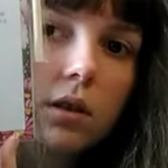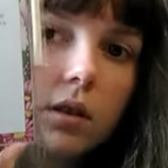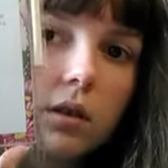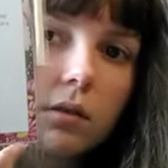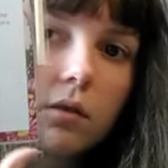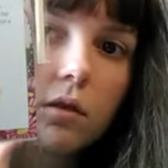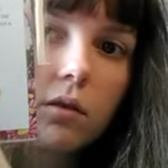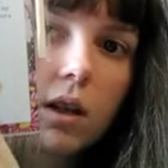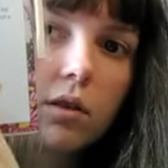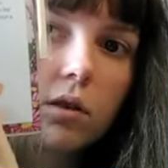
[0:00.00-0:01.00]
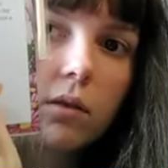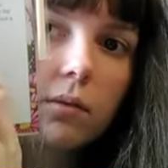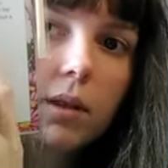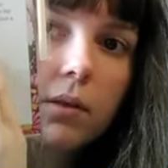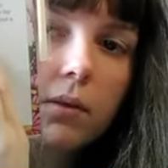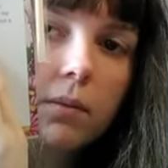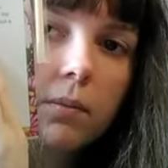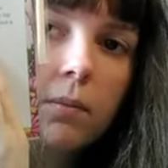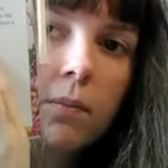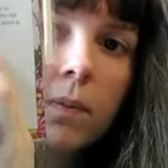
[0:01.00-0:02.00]
to scratch off with.
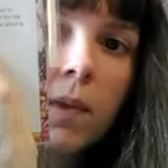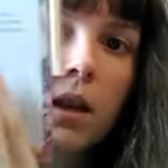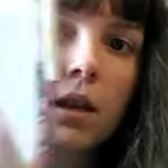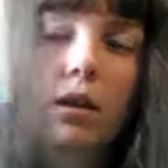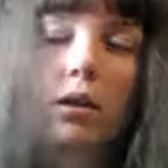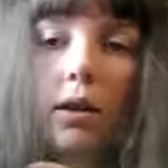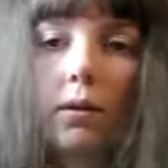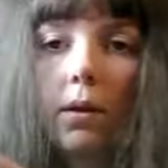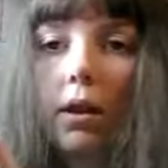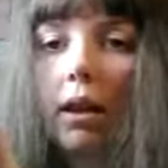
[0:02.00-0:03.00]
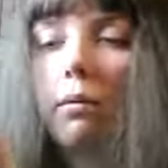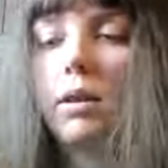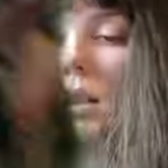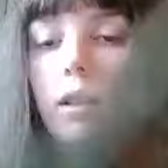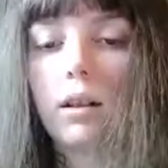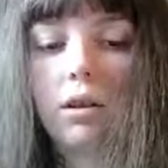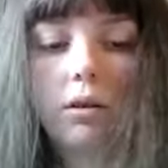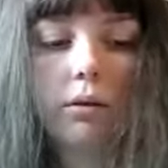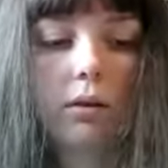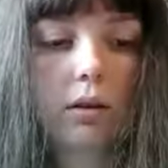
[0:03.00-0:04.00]
So I thought that was a
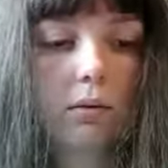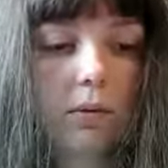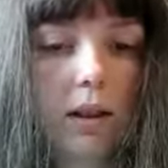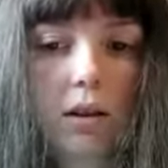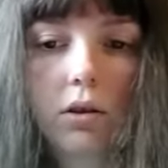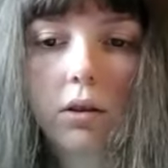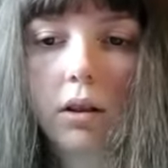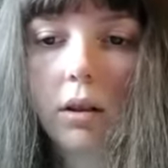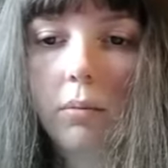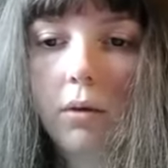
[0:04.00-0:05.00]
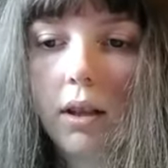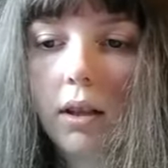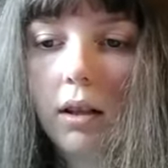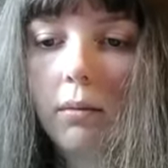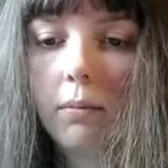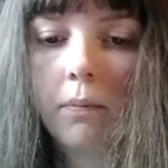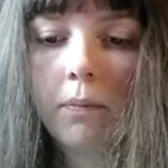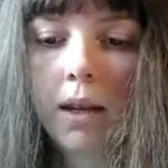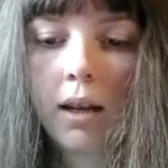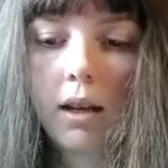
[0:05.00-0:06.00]
cool little feature that they put in
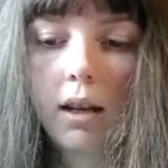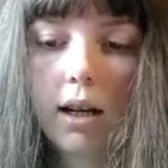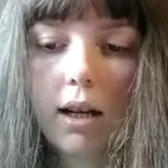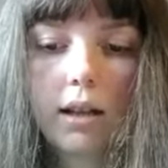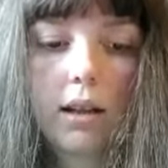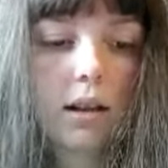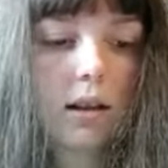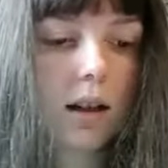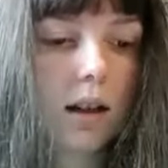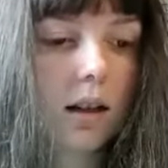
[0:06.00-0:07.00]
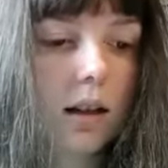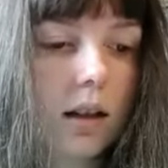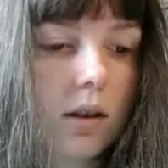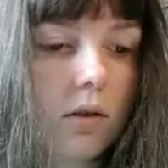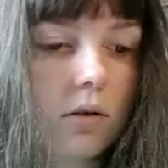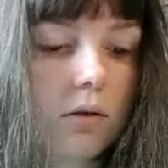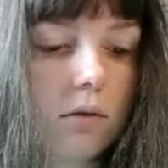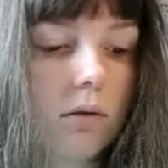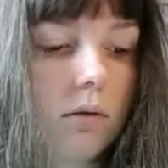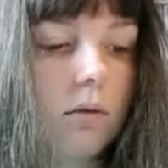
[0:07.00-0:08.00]
there. And it
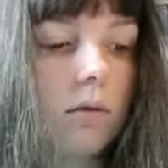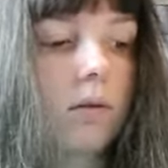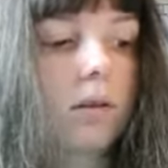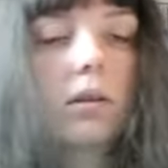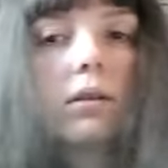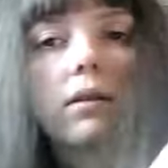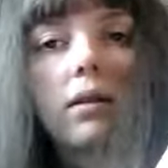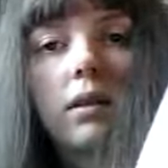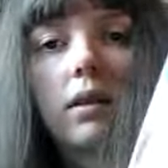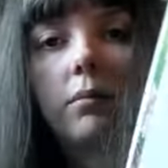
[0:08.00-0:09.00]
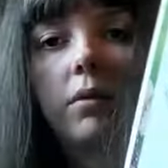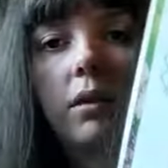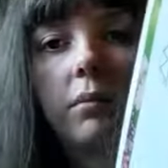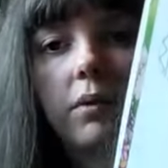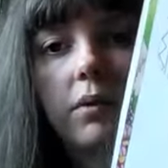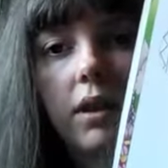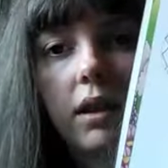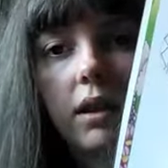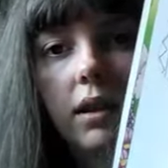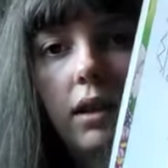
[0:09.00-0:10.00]
also comes up with like
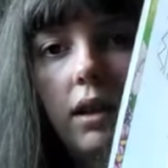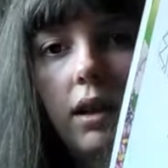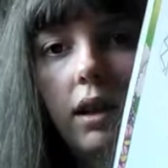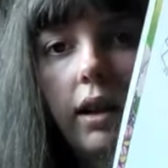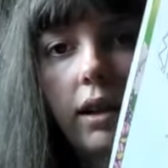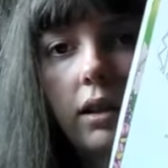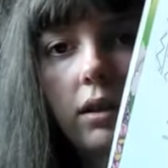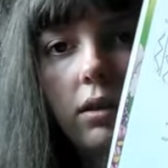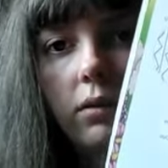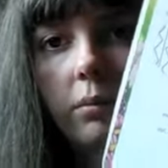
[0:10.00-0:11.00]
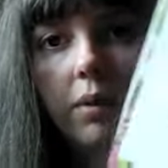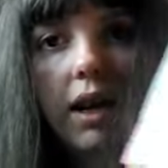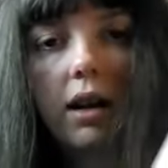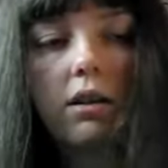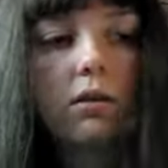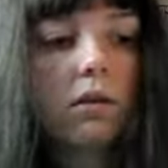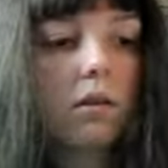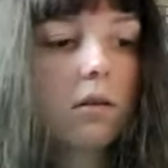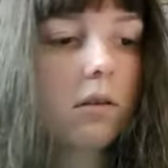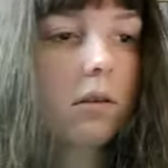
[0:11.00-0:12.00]
ideas for
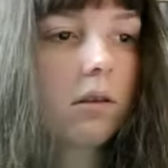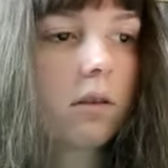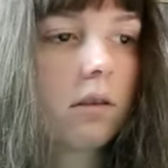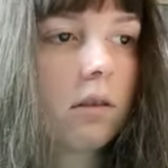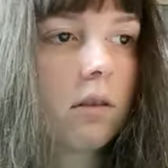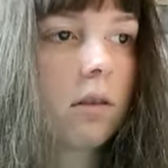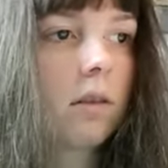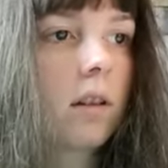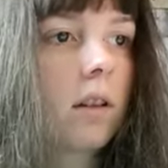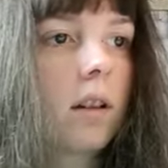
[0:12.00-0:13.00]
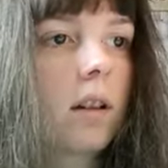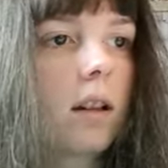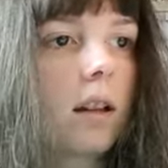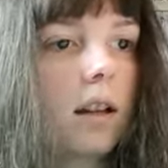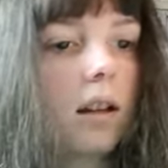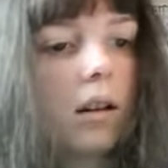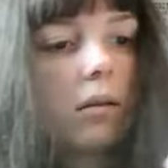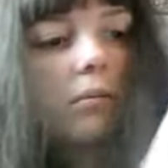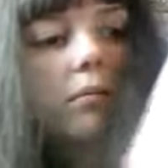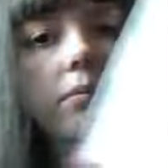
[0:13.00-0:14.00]
patterns and